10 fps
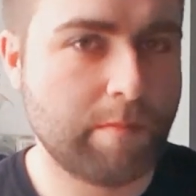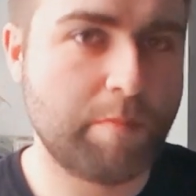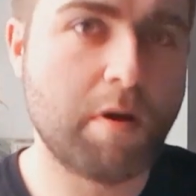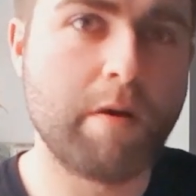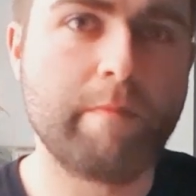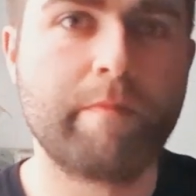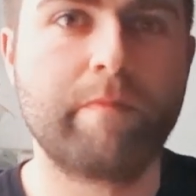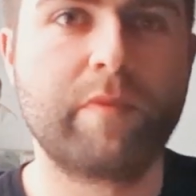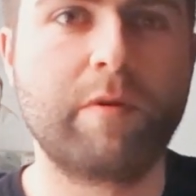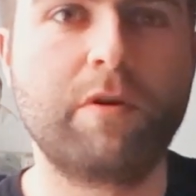But
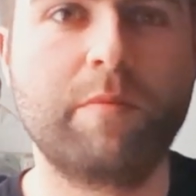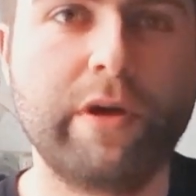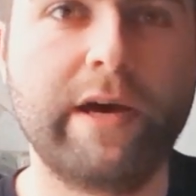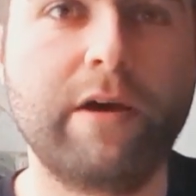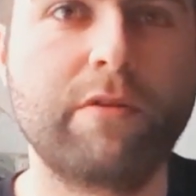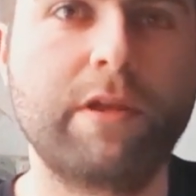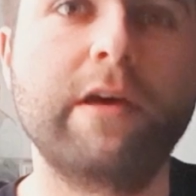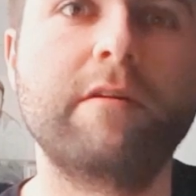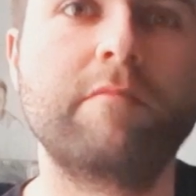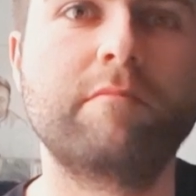I'm going to put it out there.